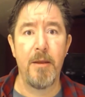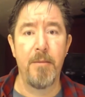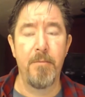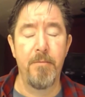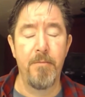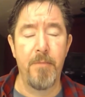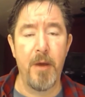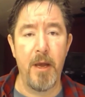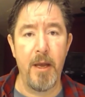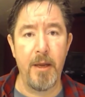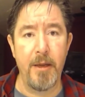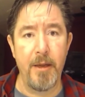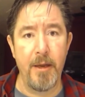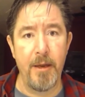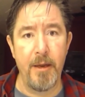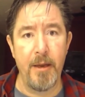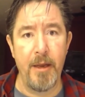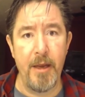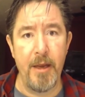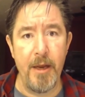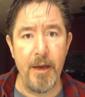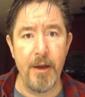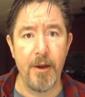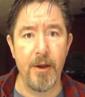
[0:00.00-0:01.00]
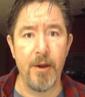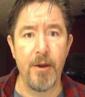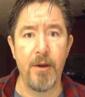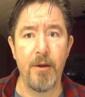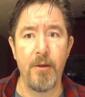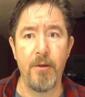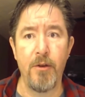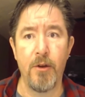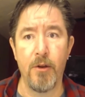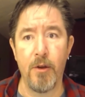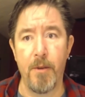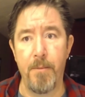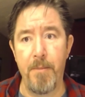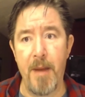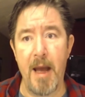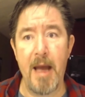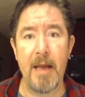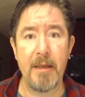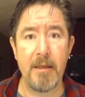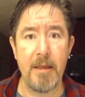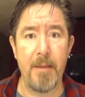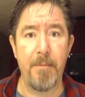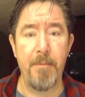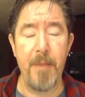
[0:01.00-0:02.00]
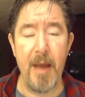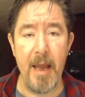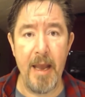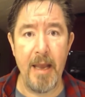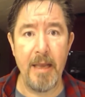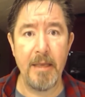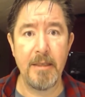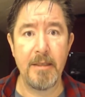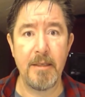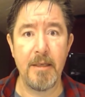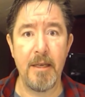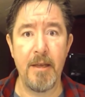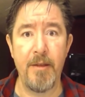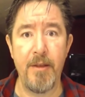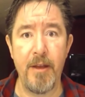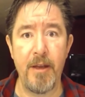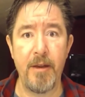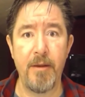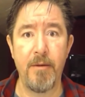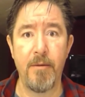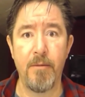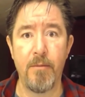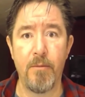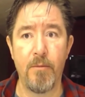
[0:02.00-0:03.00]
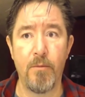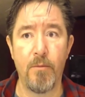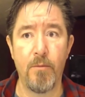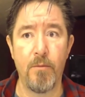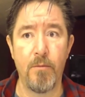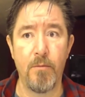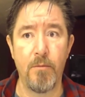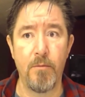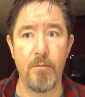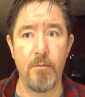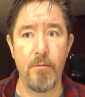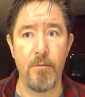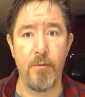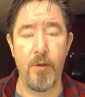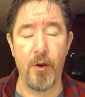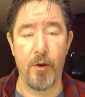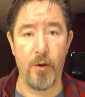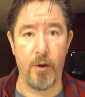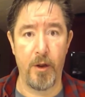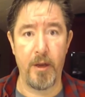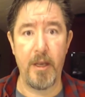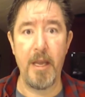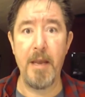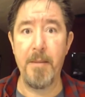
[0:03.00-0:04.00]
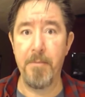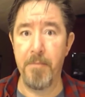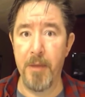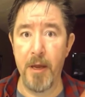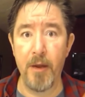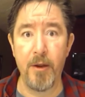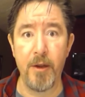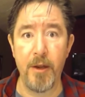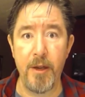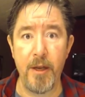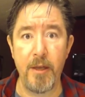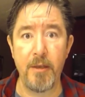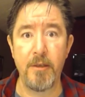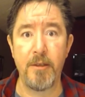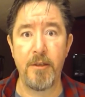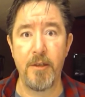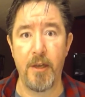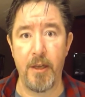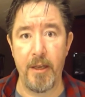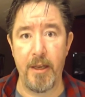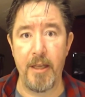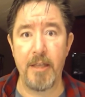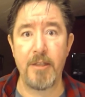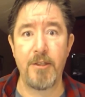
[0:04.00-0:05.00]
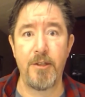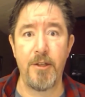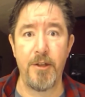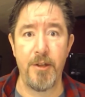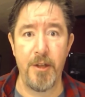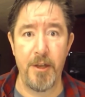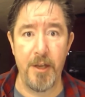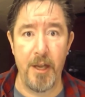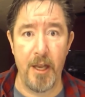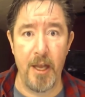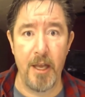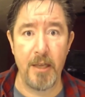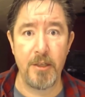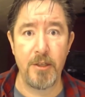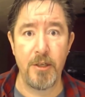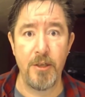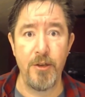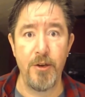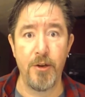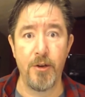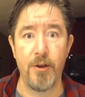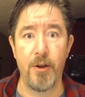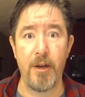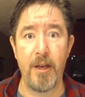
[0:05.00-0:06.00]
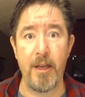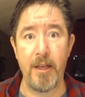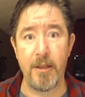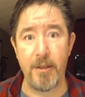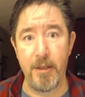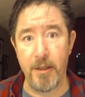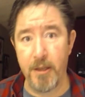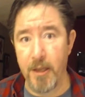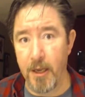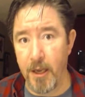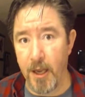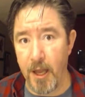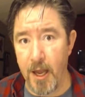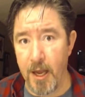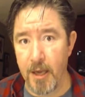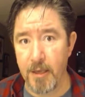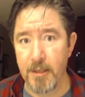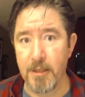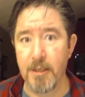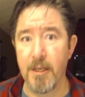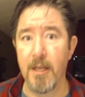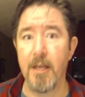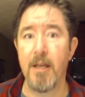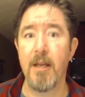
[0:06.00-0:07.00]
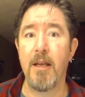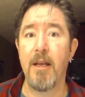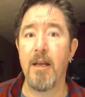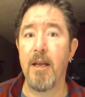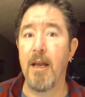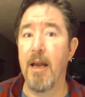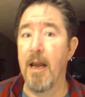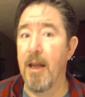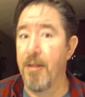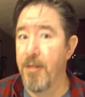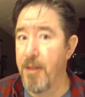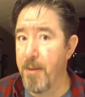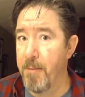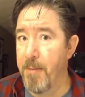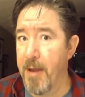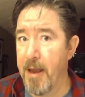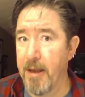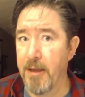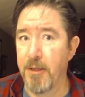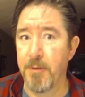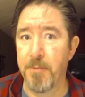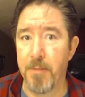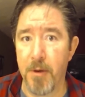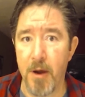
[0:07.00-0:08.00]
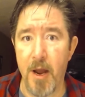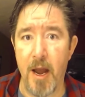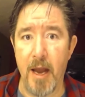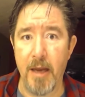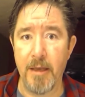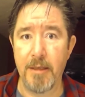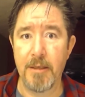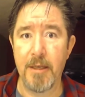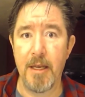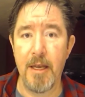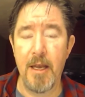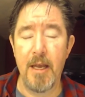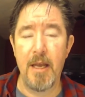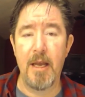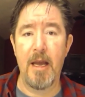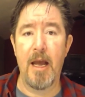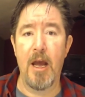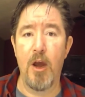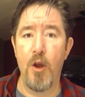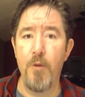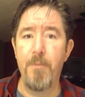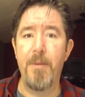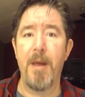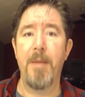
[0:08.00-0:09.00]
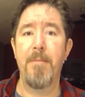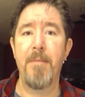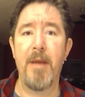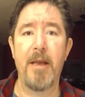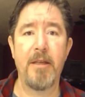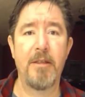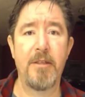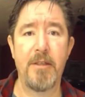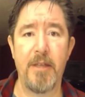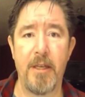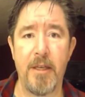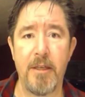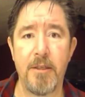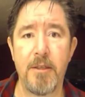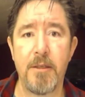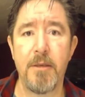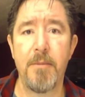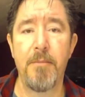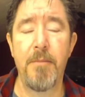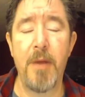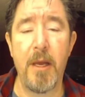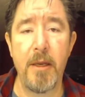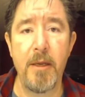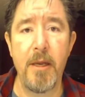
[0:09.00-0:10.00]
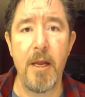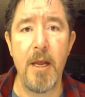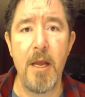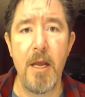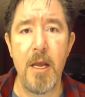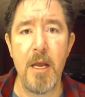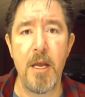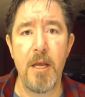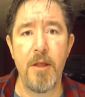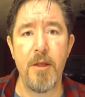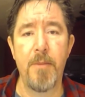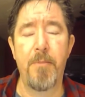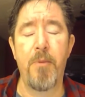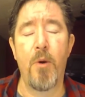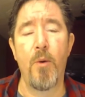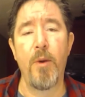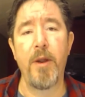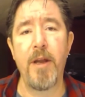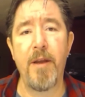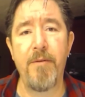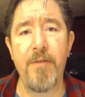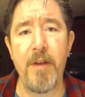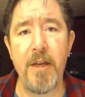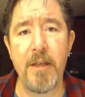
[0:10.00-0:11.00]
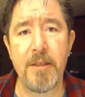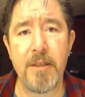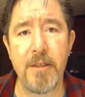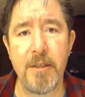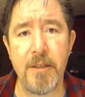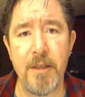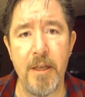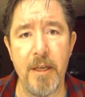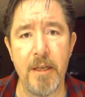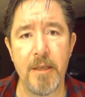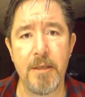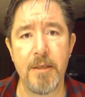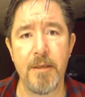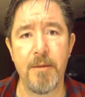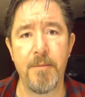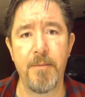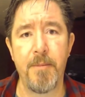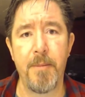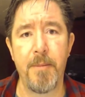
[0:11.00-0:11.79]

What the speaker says: But here, you're going to buy at the base, and then they're going to keep building it until it gets to the deluxe, and you're going to get the deluxe at the base price. I hope that made sense. But the point of it is this: